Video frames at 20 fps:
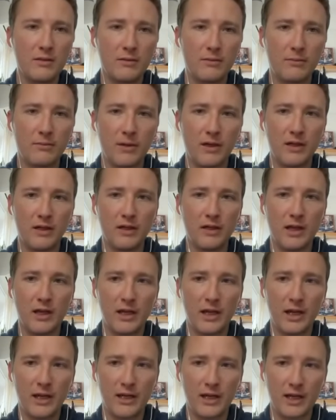but
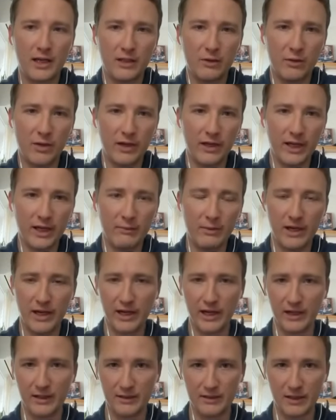I kind of want to get my
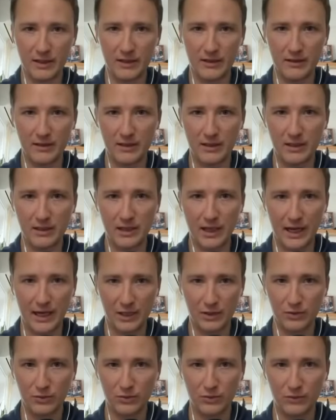hands on the
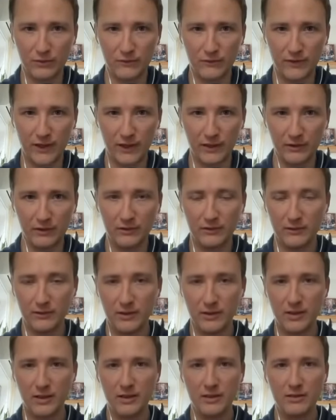actual file
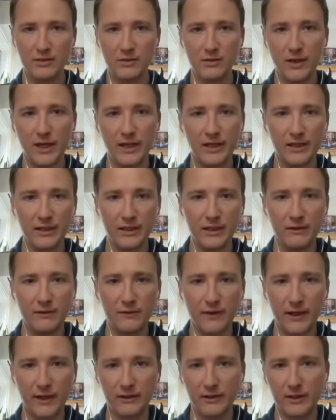to edit in
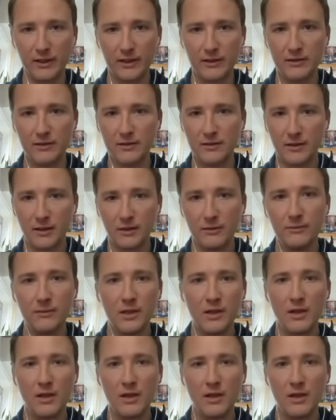Final Cut. So,